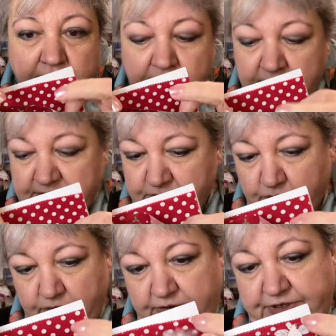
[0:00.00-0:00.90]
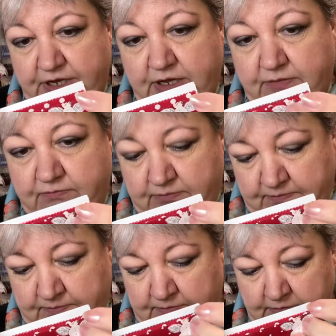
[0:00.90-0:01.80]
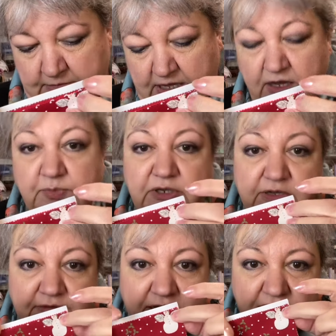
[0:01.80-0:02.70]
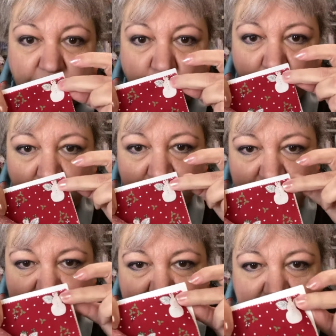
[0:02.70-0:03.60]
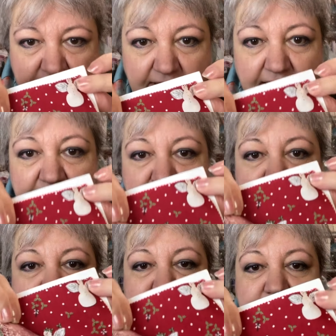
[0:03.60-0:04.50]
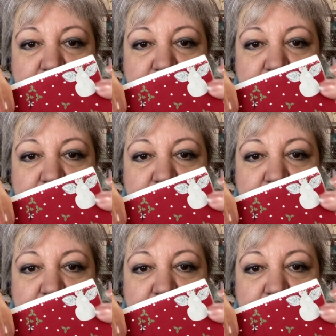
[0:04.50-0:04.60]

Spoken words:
It's called I Believe in Angels. Can you see the little angels?